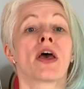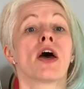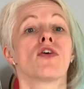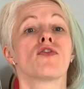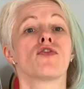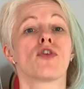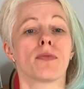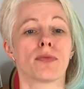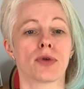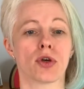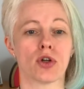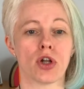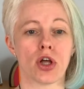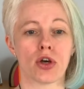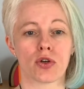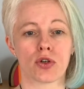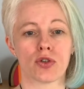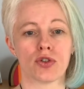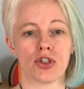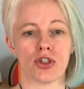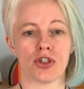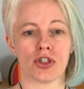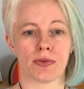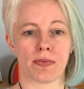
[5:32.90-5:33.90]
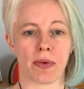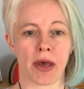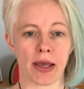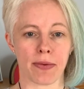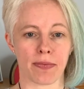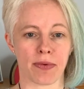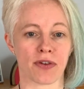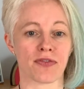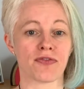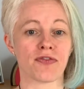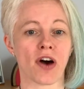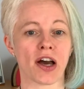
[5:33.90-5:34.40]
from your local
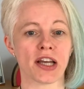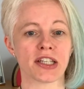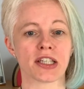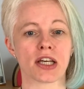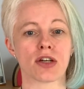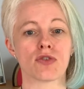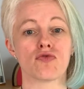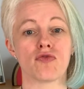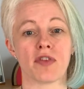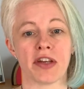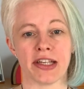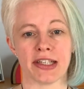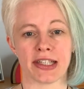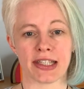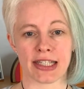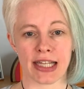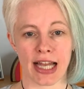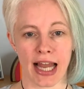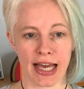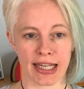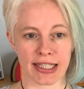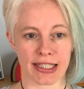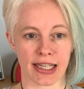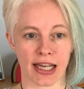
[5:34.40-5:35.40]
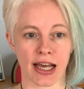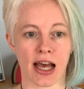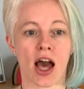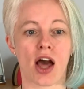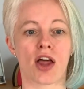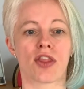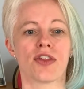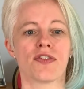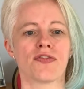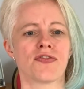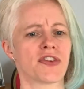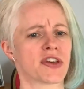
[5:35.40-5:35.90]
newspaper, find a reader's letter
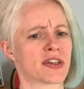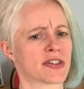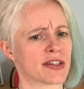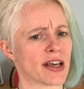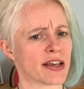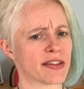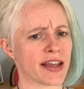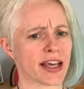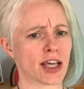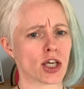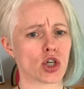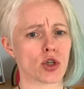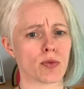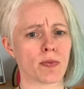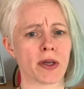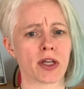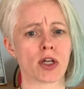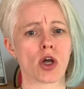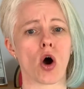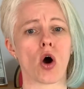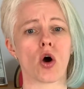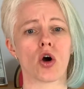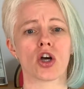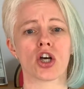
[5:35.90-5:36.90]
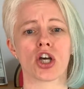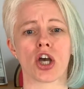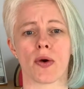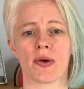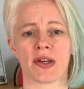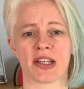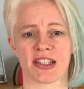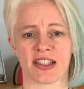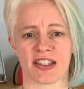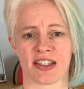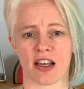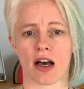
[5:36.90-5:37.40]
that feels like there could be an ongoing
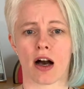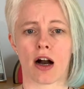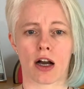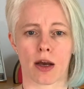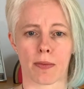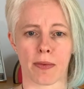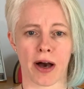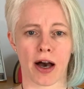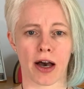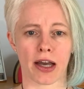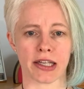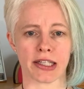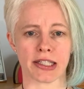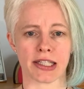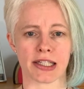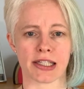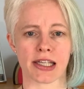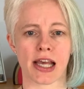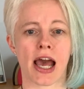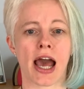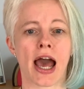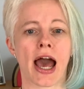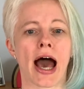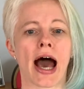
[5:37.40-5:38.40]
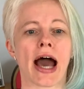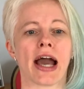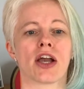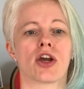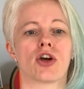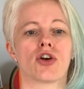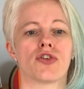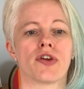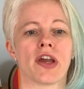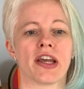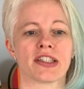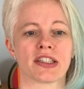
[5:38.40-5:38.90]
saga behind it and
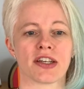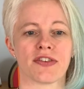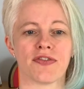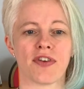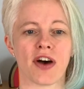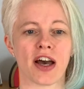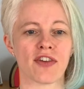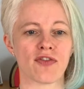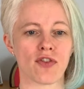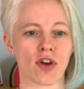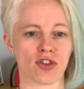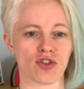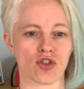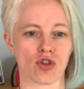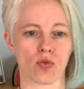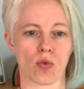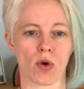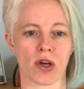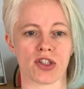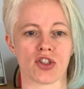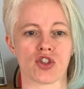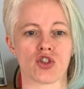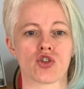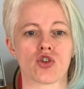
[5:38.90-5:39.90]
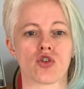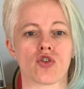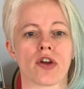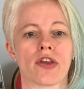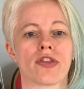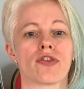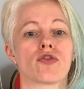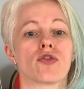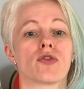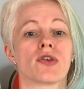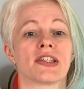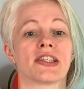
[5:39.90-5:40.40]
create a 500-word story
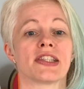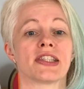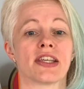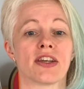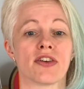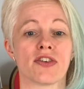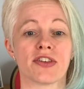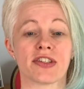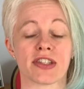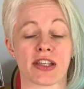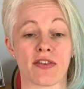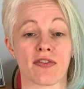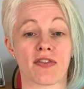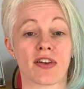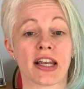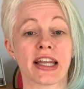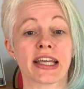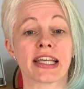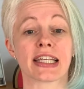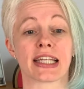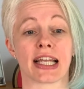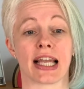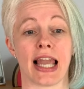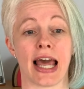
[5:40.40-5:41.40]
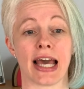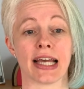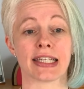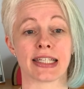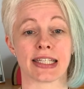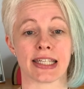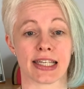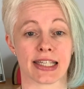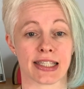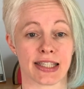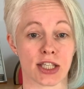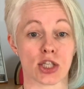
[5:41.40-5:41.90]
through a series of linked
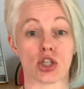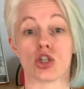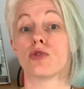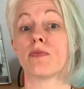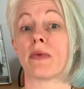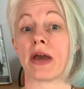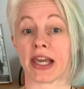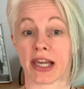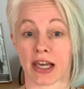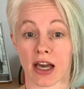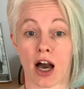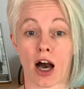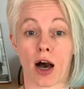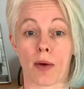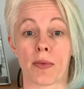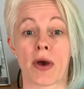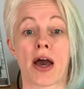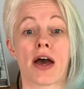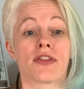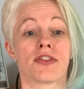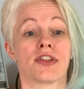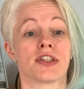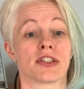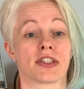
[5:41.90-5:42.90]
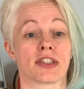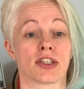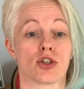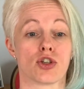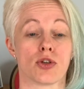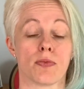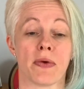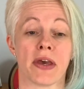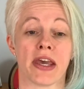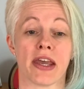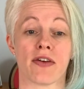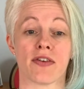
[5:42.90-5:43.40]
letters that you make up that could
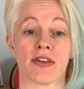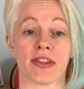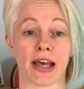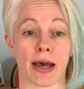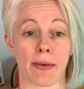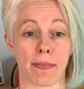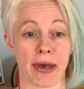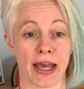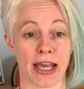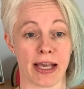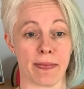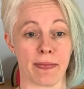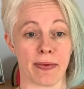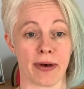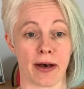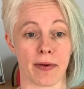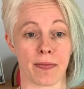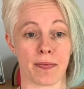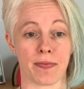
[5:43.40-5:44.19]
appear in that paper.